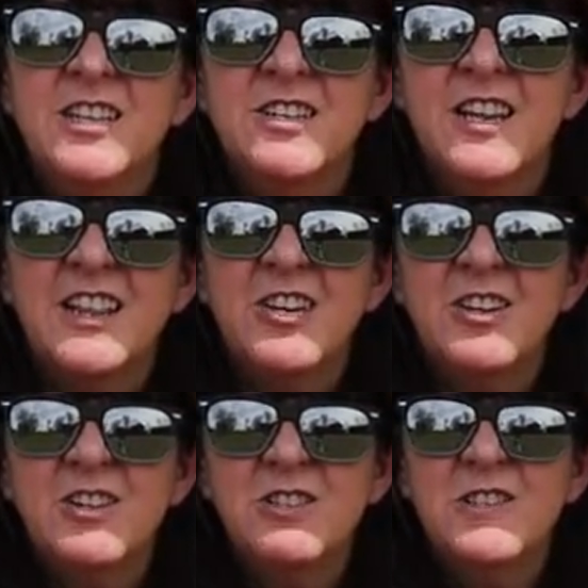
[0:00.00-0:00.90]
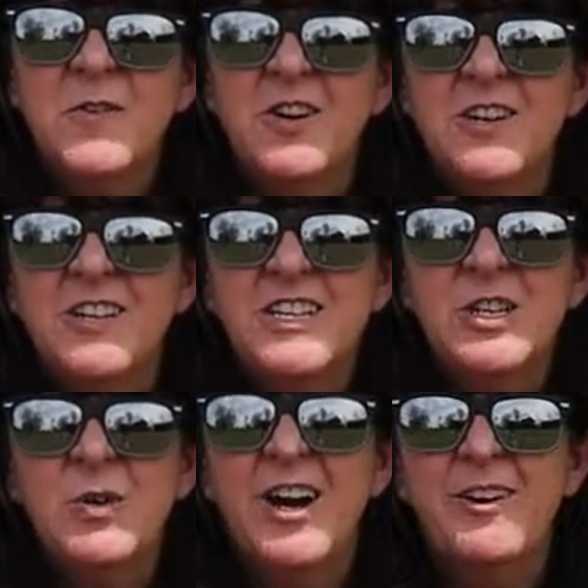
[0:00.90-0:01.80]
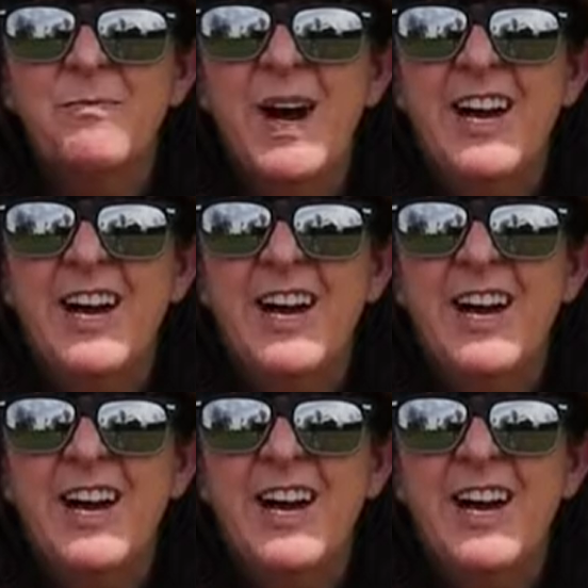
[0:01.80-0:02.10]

so that they're useful to our